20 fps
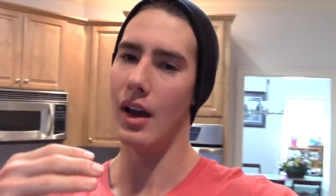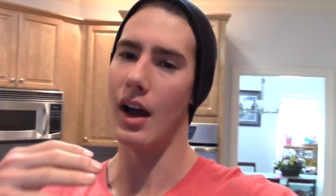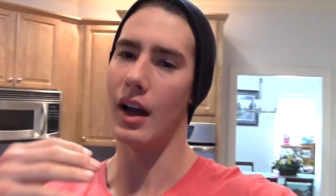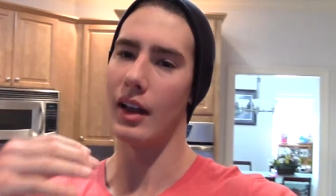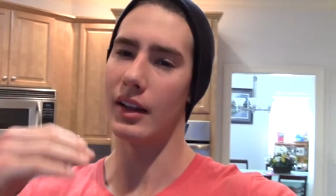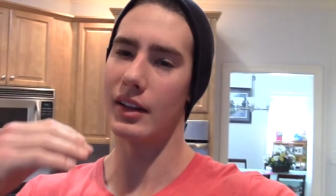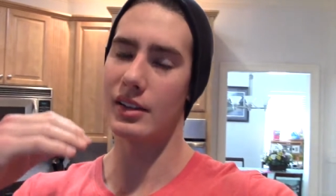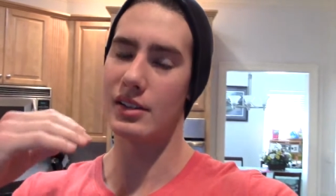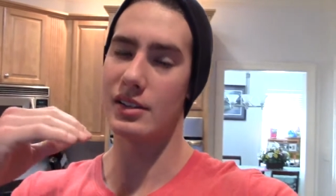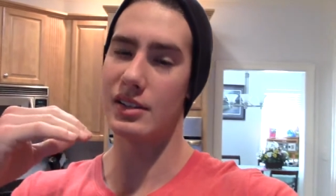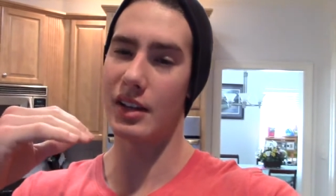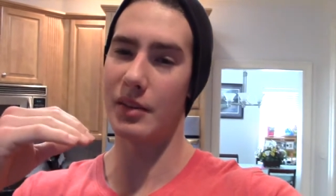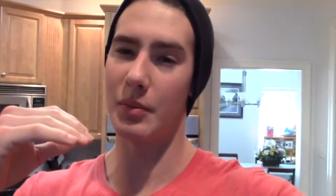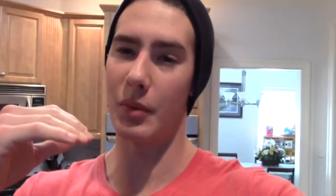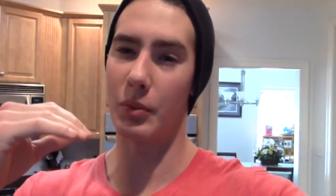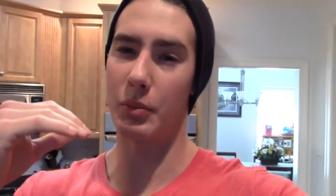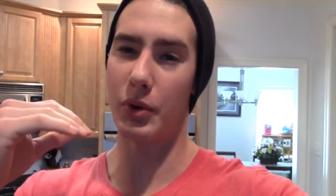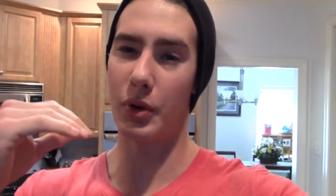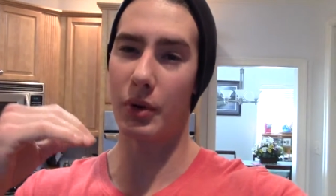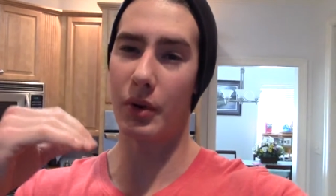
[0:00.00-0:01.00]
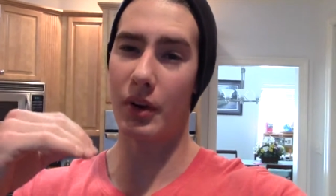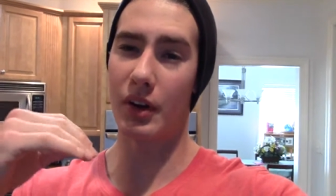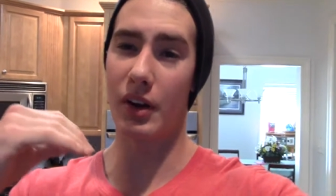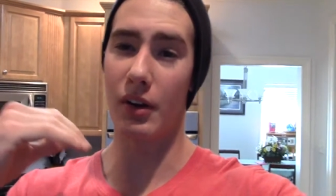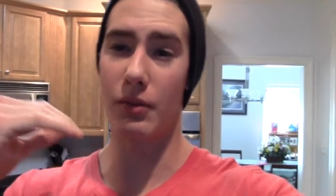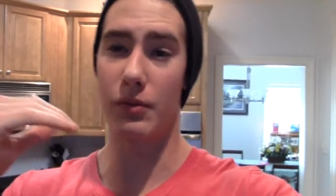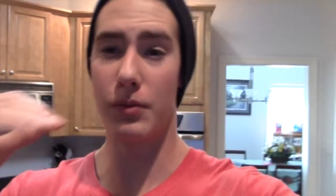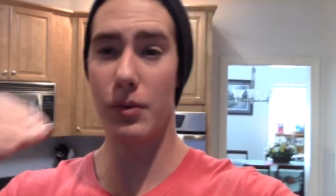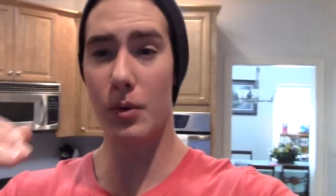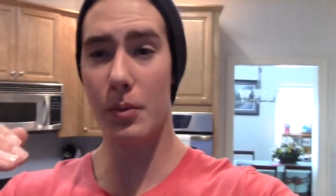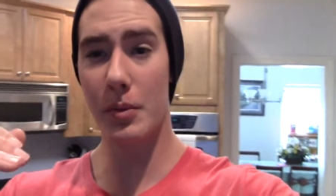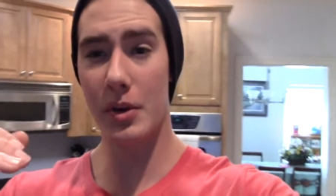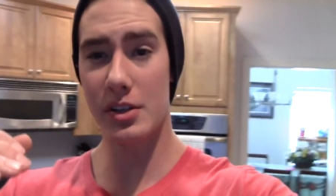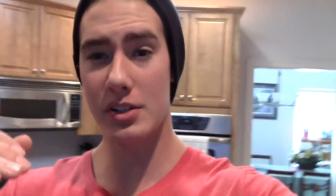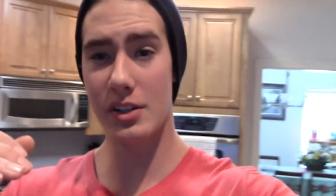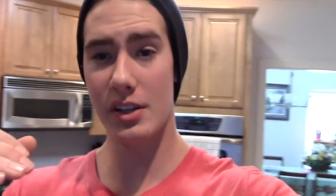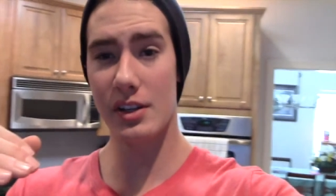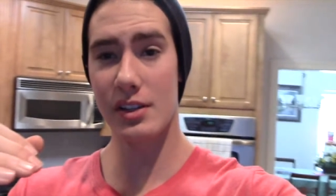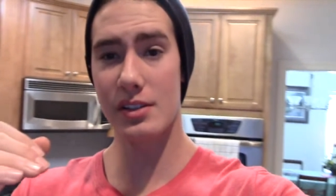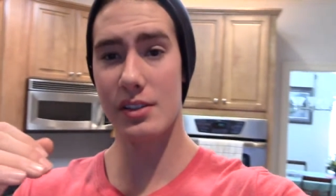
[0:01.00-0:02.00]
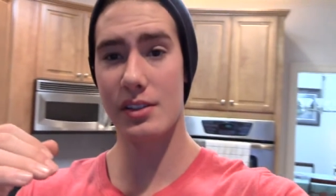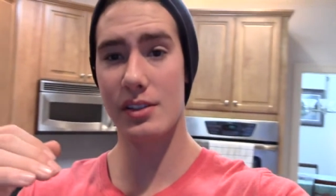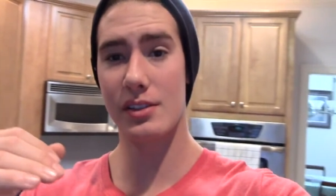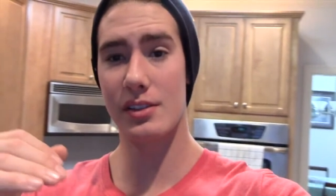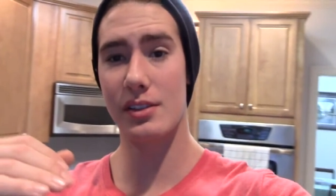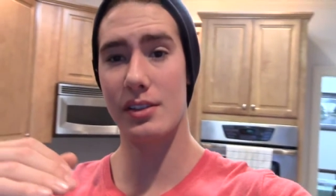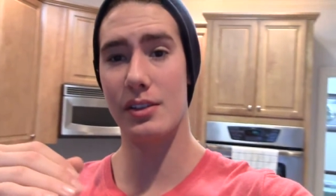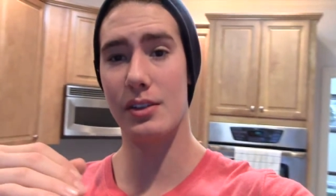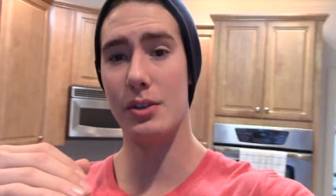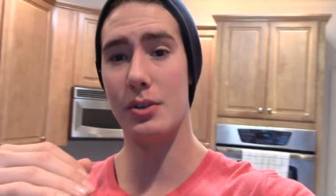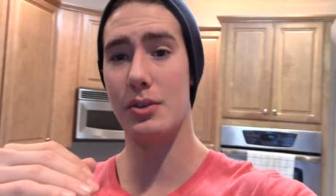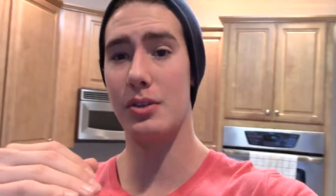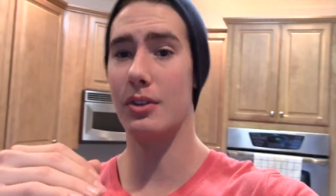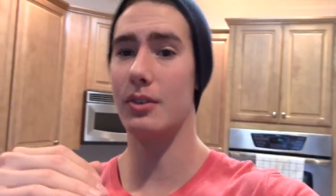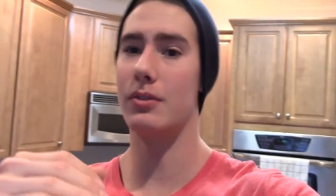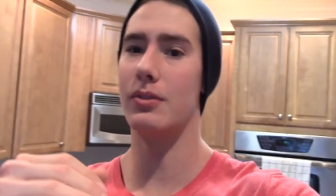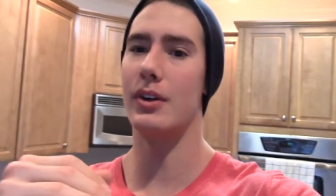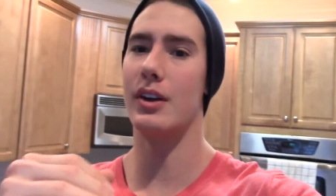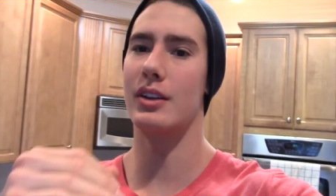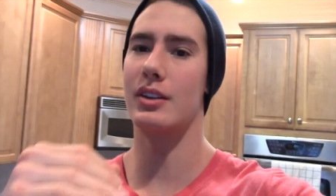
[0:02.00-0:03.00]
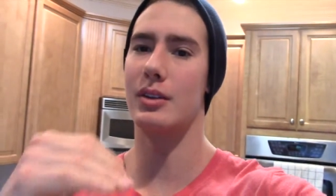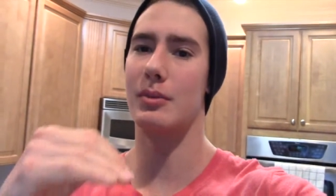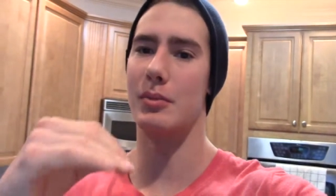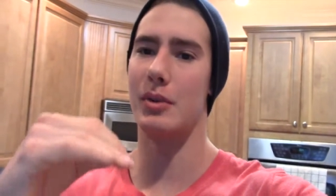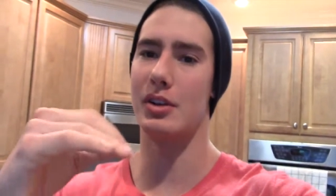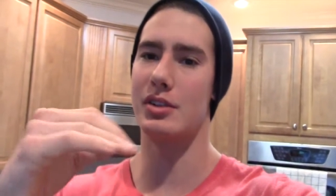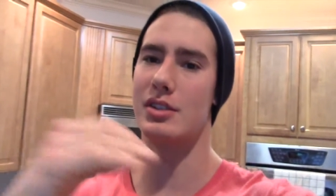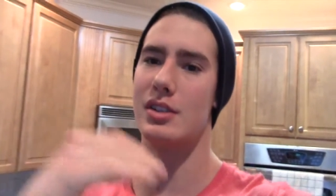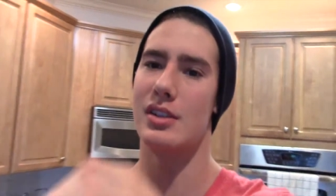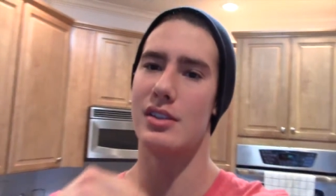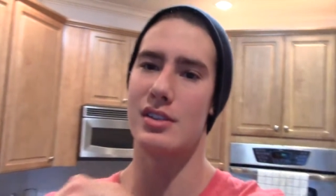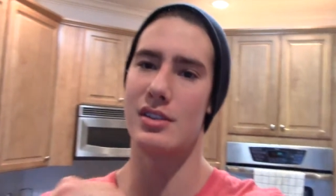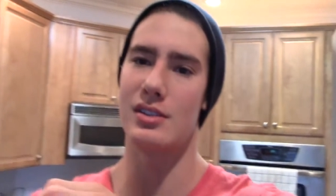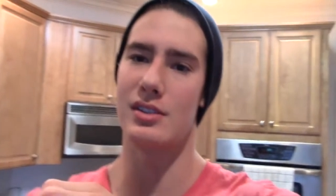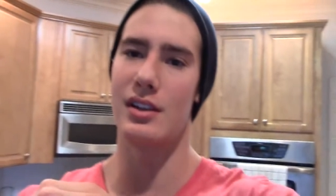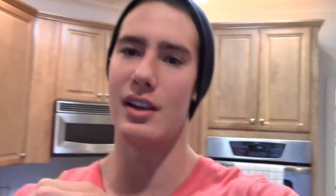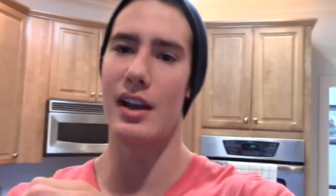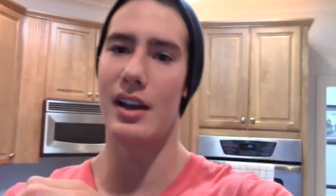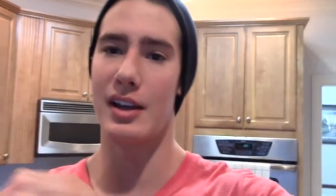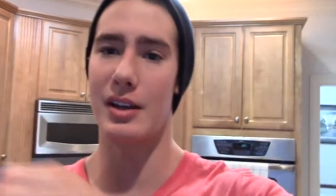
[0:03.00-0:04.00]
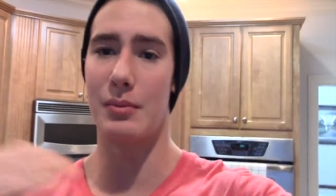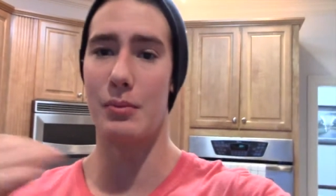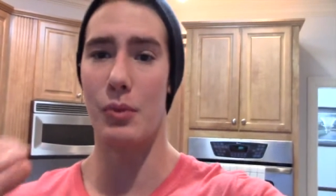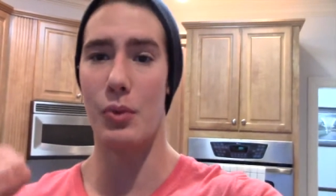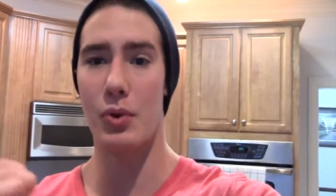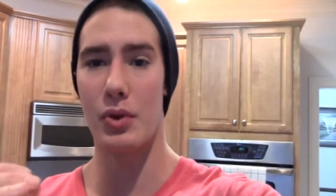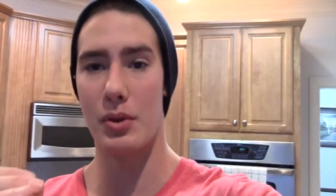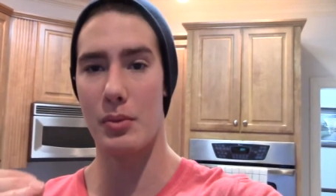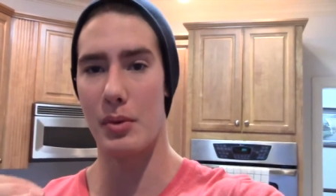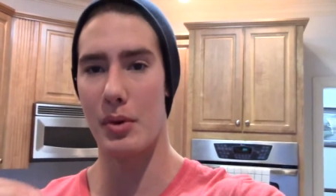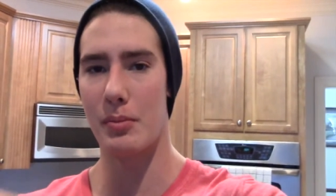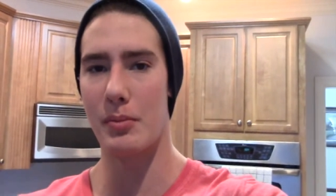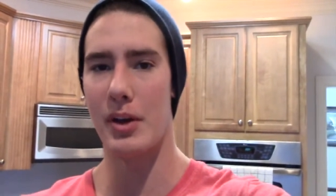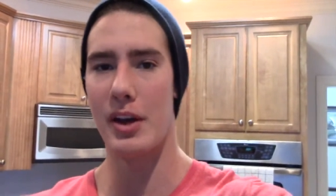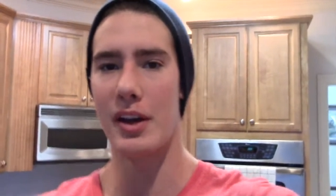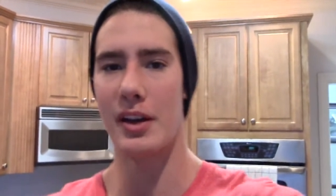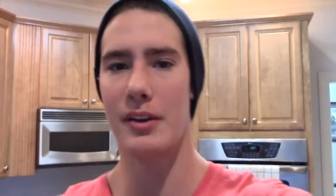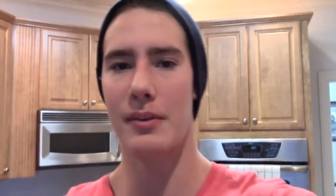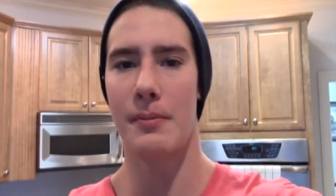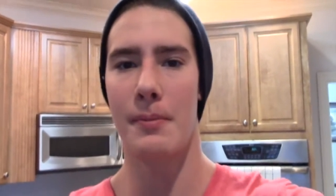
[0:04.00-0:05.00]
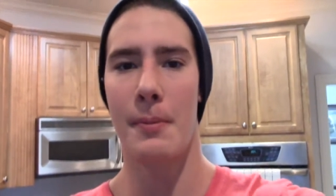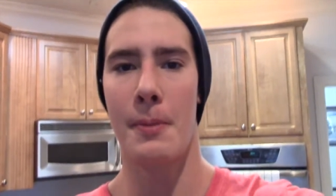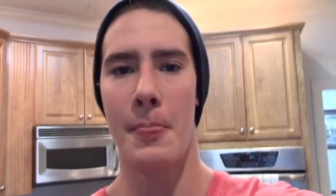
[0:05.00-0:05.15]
I like to save my pre-workout for my chest due to the fact that my chest is lagging more than my back.